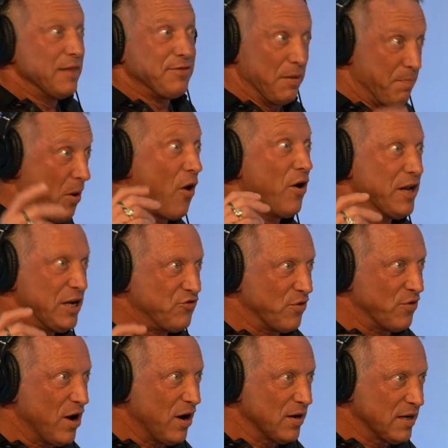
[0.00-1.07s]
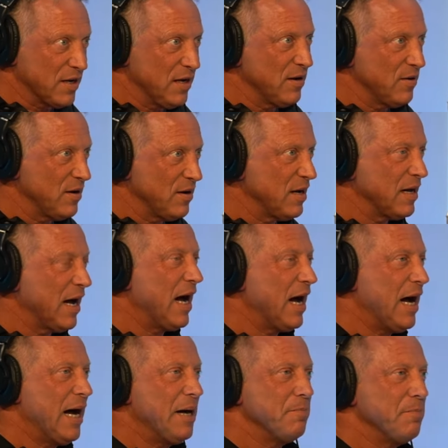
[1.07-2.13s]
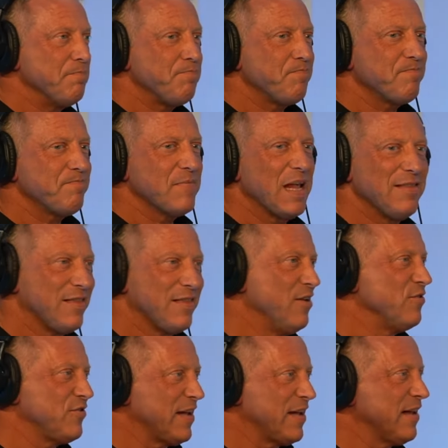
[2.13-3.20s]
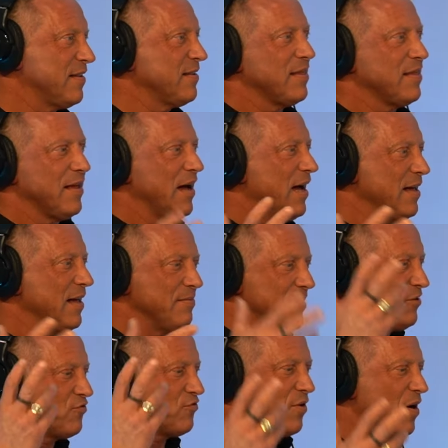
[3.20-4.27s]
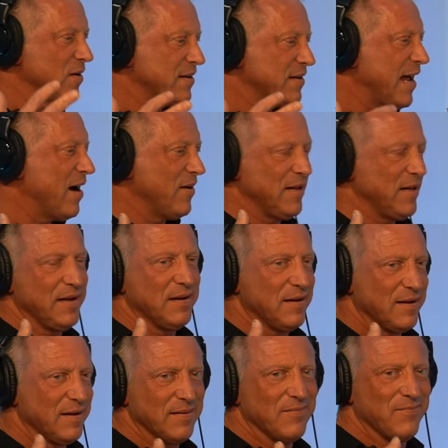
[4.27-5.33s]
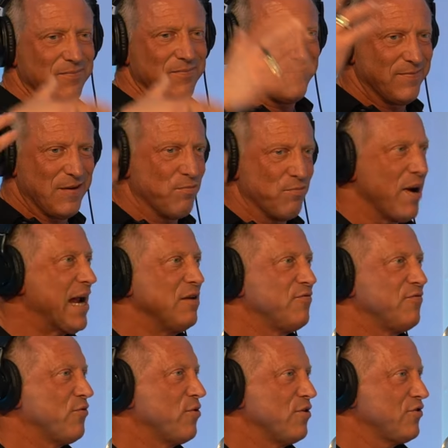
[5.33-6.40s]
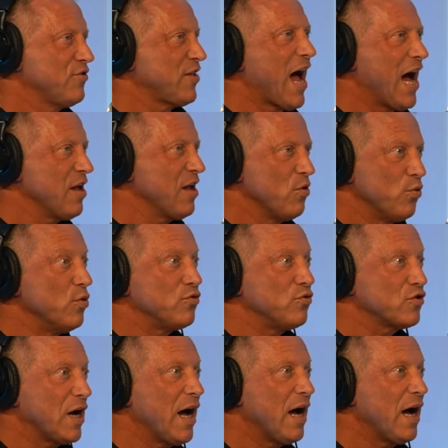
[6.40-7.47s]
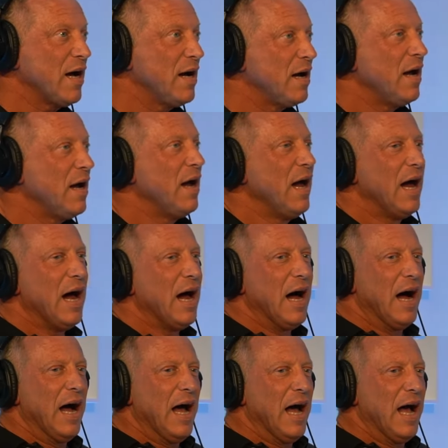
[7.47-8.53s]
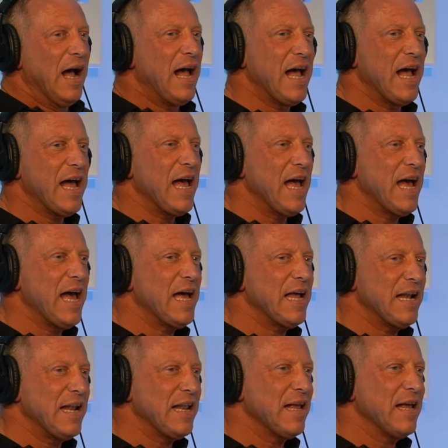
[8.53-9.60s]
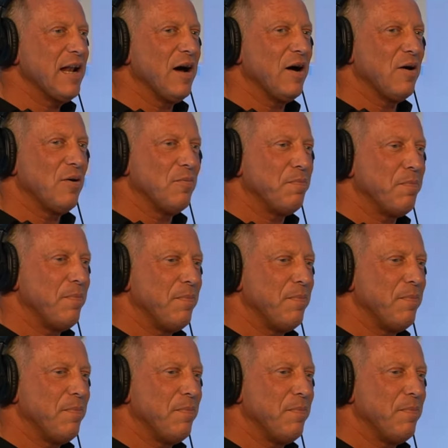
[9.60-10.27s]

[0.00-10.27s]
the party drug. Right. Uh, there's that the uh, the drug down in the rainforest, ayahuasca. Yeah. and you know,